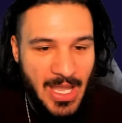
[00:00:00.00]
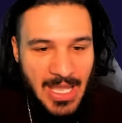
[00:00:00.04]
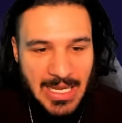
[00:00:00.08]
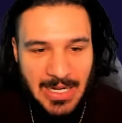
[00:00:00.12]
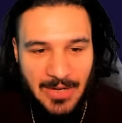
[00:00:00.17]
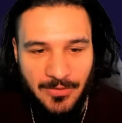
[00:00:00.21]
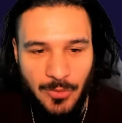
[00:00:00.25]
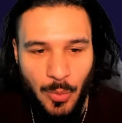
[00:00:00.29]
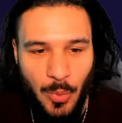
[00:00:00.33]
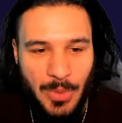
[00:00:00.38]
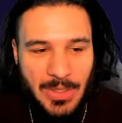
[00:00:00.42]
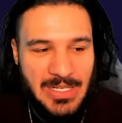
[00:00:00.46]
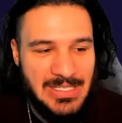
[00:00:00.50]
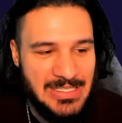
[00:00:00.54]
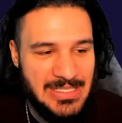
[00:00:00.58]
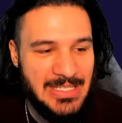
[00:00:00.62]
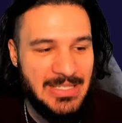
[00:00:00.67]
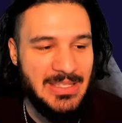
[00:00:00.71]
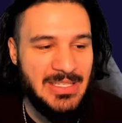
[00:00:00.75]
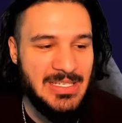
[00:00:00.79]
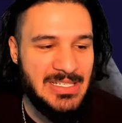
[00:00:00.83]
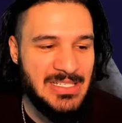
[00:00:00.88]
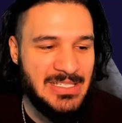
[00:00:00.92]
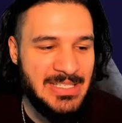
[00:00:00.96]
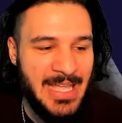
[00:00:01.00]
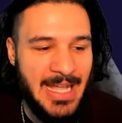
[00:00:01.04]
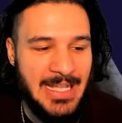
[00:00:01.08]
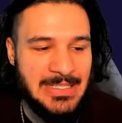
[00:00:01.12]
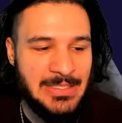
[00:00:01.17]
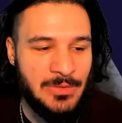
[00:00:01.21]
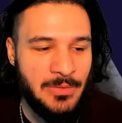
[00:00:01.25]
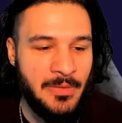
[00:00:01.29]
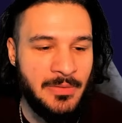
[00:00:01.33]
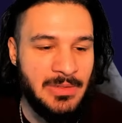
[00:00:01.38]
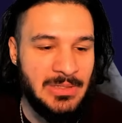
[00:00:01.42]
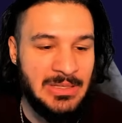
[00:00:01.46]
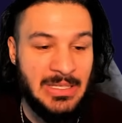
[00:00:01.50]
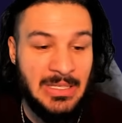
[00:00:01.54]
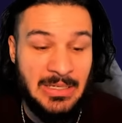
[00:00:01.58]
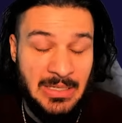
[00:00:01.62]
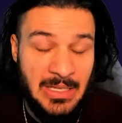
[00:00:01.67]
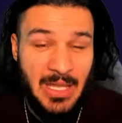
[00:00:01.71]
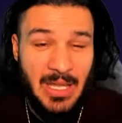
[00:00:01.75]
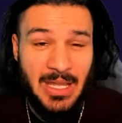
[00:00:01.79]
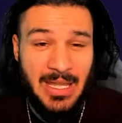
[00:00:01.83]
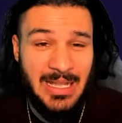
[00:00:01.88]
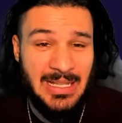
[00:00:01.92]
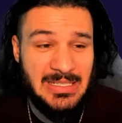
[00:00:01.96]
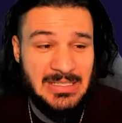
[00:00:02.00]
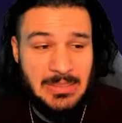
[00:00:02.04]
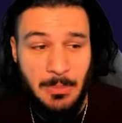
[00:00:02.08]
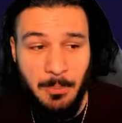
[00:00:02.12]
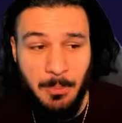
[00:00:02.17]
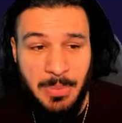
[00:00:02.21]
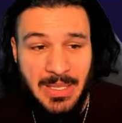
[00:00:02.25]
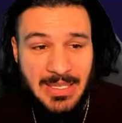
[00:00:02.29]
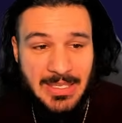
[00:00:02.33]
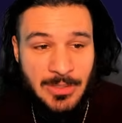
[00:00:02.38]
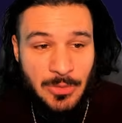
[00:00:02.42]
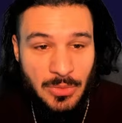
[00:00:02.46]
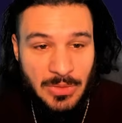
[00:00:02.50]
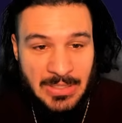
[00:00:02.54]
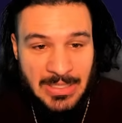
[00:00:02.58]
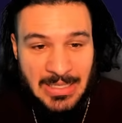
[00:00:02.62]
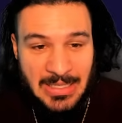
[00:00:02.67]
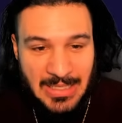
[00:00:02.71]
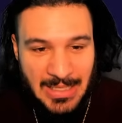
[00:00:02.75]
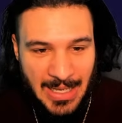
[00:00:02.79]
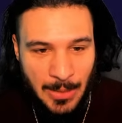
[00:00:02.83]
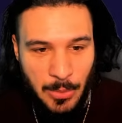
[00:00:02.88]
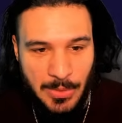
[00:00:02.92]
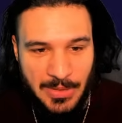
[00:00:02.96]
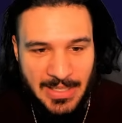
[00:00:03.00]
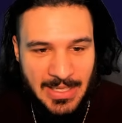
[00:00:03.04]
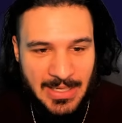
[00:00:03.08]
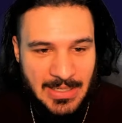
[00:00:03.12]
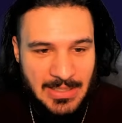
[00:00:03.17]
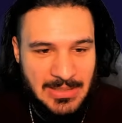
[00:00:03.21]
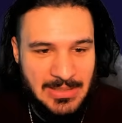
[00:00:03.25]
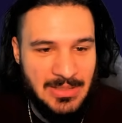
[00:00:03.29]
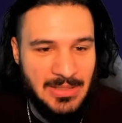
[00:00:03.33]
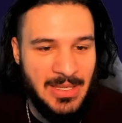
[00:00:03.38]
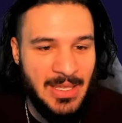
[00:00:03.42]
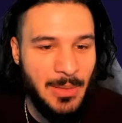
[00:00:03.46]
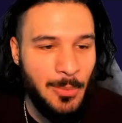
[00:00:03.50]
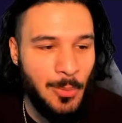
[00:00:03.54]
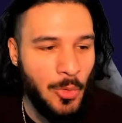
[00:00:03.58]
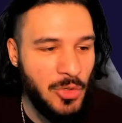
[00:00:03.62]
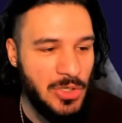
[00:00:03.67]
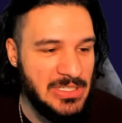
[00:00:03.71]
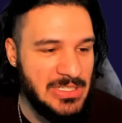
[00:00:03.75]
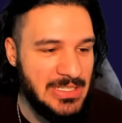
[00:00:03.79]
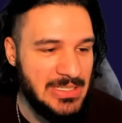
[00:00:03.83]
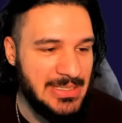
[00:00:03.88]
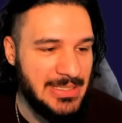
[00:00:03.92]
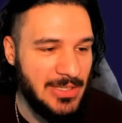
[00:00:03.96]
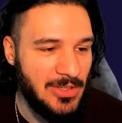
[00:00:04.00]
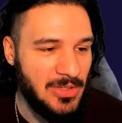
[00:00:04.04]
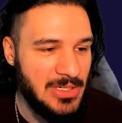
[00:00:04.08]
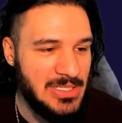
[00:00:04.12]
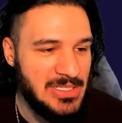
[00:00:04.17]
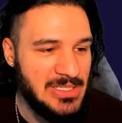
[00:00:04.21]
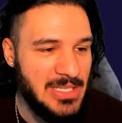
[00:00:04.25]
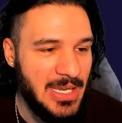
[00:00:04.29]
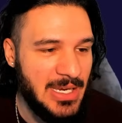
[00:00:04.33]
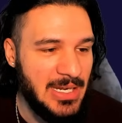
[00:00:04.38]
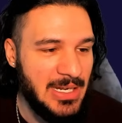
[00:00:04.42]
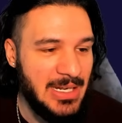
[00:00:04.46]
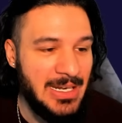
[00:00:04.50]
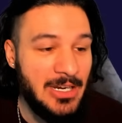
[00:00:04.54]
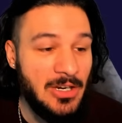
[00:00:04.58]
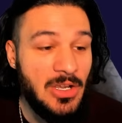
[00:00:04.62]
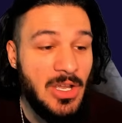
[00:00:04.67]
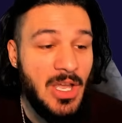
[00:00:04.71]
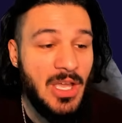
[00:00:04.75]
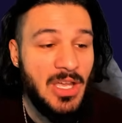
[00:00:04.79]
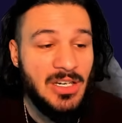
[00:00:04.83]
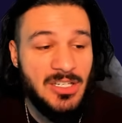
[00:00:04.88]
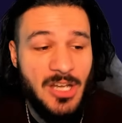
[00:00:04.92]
And if you want to see the stats or everything, it's a bit unique. I will get into that more in detail in a second here.